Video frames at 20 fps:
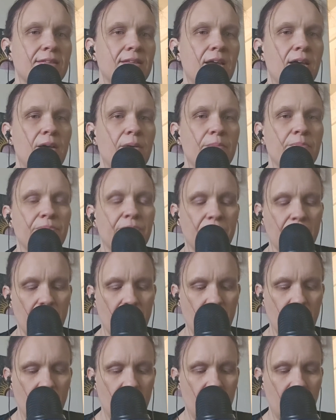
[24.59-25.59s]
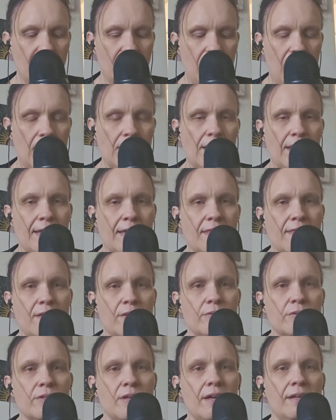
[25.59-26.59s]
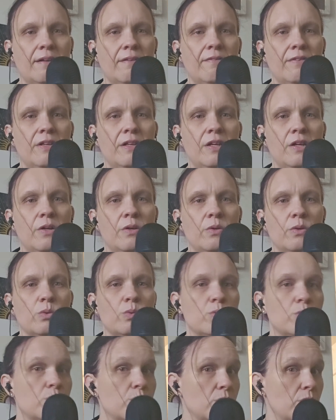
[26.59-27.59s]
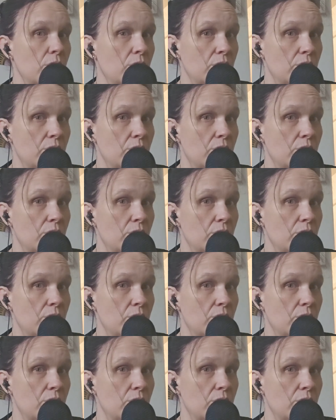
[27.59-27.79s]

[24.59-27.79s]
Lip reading: I like those kind of videos.